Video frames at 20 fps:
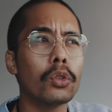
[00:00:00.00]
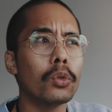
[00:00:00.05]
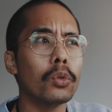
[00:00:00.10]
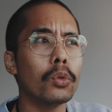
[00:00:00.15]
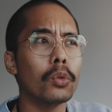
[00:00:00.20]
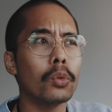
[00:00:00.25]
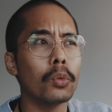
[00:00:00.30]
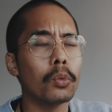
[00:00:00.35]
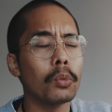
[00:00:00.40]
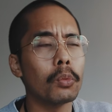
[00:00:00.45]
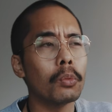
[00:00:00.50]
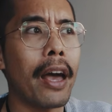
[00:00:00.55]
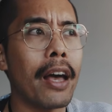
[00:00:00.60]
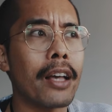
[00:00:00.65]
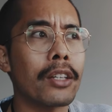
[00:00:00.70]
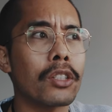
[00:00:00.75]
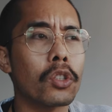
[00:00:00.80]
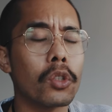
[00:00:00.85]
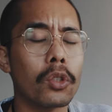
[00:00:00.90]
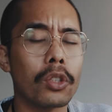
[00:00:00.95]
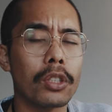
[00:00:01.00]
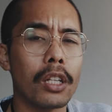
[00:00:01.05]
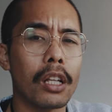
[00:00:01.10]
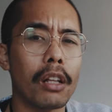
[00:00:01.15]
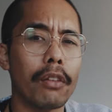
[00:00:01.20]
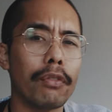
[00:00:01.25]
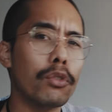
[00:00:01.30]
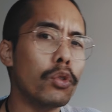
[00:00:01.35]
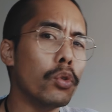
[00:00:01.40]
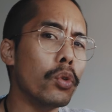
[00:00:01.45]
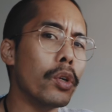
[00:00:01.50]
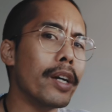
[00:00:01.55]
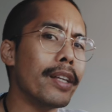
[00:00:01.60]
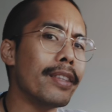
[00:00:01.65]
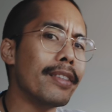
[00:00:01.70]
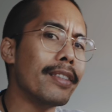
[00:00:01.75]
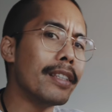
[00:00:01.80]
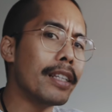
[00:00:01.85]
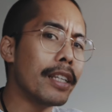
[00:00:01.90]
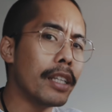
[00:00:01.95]
to ask yourself, do I
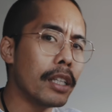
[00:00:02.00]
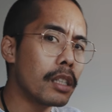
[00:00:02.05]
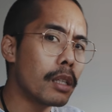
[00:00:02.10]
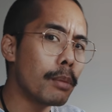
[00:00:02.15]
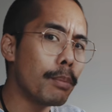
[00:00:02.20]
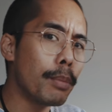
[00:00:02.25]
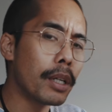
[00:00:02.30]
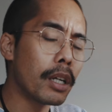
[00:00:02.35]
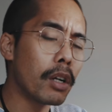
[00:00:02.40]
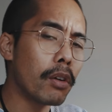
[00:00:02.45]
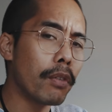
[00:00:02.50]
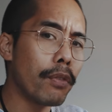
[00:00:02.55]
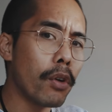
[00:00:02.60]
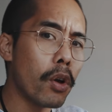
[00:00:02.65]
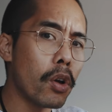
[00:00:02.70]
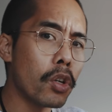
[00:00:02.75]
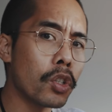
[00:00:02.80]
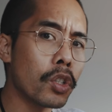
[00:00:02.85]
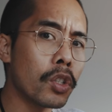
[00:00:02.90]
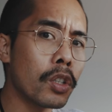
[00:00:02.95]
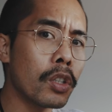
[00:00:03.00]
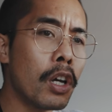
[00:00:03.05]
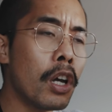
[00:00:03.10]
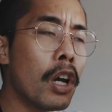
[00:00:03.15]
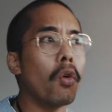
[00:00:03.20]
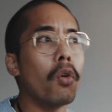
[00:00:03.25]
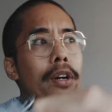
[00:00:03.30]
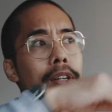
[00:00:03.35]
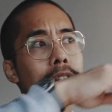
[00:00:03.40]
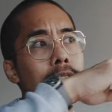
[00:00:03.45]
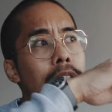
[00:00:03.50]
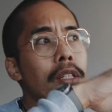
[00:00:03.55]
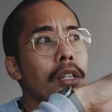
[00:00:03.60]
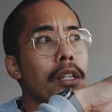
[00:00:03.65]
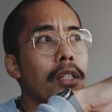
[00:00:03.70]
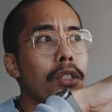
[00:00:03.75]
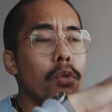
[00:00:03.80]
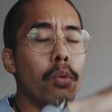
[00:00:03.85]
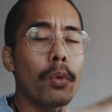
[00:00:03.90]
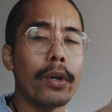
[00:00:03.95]
need the bigger version, or is
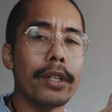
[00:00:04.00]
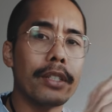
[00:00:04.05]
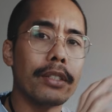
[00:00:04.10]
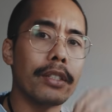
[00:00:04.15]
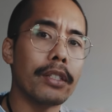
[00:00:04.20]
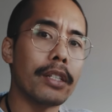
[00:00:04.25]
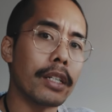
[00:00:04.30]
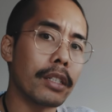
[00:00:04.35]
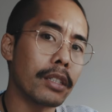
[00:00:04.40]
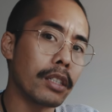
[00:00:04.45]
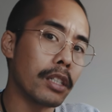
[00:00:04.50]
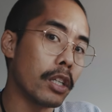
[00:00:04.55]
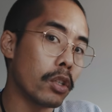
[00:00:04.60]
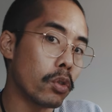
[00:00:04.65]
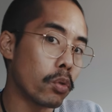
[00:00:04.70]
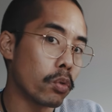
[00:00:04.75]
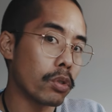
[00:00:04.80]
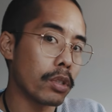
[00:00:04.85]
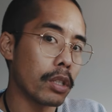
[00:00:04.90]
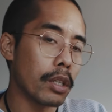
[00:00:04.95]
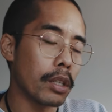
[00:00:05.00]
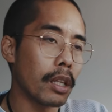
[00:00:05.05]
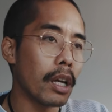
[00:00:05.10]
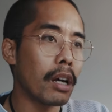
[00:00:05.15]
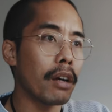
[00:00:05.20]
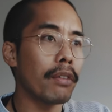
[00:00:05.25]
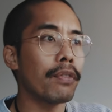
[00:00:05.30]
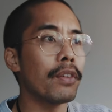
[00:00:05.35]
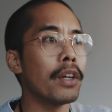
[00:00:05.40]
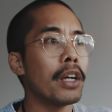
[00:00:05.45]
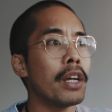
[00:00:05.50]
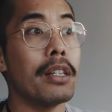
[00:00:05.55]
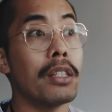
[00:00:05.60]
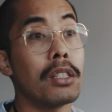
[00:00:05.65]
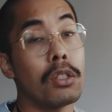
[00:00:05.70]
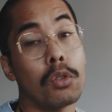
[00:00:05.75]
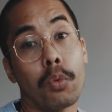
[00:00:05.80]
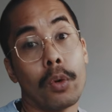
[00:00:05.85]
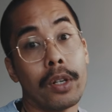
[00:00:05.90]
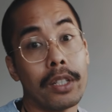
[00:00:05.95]
26 liters enough?
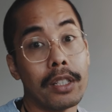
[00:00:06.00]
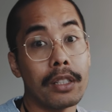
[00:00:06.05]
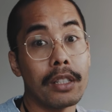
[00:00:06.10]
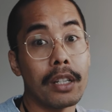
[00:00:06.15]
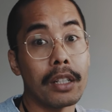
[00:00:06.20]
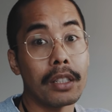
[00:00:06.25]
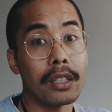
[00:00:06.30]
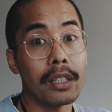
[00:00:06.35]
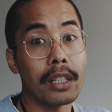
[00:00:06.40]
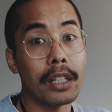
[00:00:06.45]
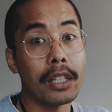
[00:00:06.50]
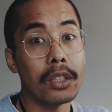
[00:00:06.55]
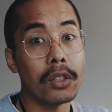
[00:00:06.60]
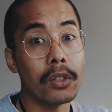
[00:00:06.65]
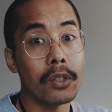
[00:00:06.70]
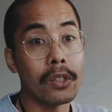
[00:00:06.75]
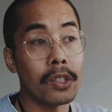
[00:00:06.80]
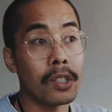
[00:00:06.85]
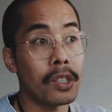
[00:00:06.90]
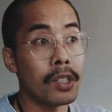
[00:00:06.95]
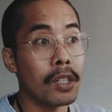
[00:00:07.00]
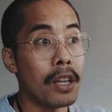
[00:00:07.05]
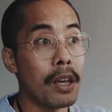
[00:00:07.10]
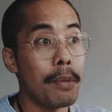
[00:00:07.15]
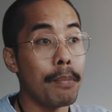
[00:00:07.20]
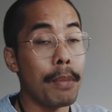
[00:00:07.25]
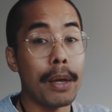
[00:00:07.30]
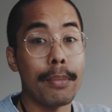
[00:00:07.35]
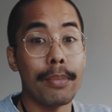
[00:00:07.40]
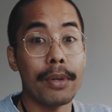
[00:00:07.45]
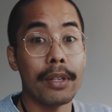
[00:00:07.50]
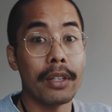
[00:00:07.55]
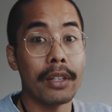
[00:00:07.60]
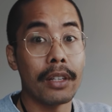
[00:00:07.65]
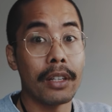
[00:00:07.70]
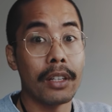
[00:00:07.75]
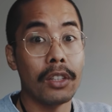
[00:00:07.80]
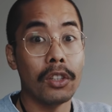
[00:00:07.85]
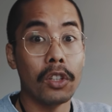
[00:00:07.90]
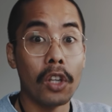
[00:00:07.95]
Is 26 liters maybe
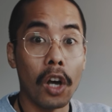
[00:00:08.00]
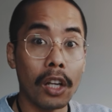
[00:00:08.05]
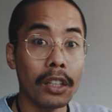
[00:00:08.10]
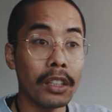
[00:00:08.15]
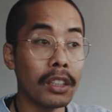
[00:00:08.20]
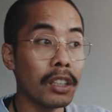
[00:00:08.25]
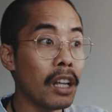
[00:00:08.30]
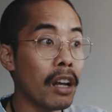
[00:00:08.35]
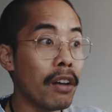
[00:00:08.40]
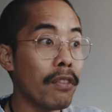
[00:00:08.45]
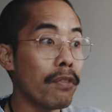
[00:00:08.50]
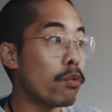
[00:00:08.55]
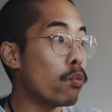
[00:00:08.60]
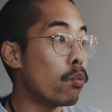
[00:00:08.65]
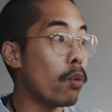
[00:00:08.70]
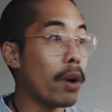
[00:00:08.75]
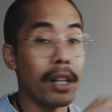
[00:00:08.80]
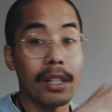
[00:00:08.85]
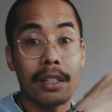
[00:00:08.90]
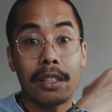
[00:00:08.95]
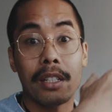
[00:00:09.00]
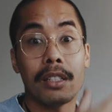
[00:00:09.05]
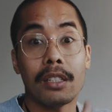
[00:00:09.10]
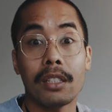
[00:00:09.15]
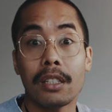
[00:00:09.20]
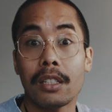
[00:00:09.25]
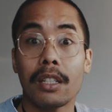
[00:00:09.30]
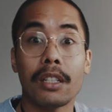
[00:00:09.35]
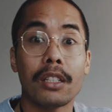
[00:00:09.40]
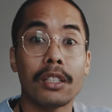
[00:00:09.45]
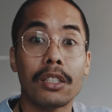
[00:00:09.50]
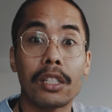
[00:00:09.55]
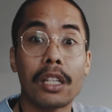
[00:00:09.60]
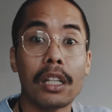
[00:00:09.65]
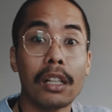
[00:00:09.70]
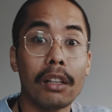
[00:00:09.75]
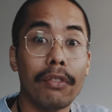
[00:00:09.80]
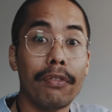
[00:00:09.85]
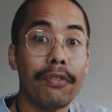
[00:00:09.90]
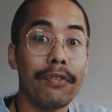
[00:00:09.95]
not enough, while this
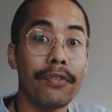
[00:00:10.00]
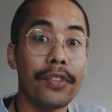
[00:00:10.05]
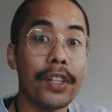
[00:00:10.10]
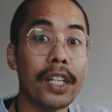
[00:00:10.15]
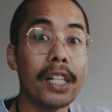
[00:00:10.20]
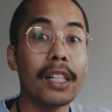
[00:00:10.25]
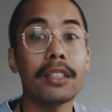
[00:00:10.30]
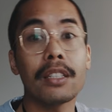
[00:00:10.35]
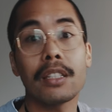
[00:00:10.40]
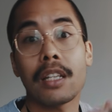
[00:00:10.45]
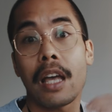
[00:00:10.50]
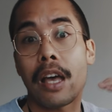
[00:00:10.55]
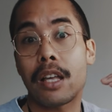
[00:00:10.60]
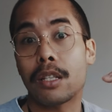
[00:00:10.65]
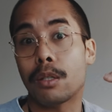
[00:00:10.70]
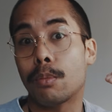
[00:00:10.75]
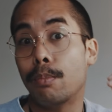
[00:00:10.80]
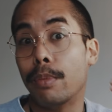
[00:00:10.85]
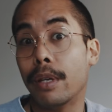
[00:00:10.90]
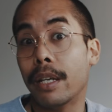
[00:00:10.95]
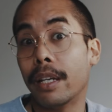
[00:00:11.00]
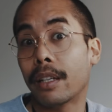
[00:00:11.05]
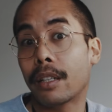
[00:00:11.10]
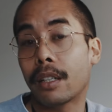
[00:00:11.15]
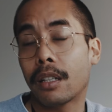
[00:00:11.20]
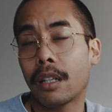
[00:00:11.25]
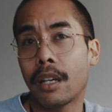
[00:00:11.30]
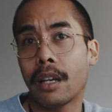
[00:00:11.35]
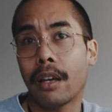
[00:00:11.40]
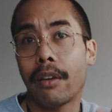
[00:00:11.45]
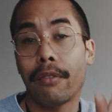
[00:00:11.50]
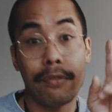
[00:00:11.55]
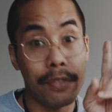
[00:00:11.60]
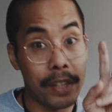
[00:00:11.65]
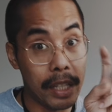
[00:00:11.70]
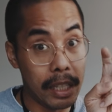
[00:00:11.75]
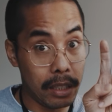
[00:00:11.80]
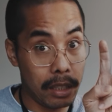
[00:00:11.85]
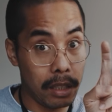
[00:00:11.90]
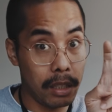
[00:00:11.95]
still feels as big
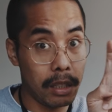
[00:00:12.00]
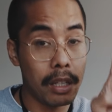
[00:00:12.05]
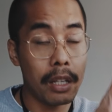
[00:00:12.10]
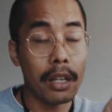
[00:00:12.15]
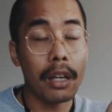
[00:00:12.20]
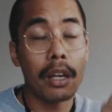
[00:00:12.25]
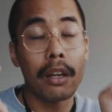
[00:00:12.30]
feels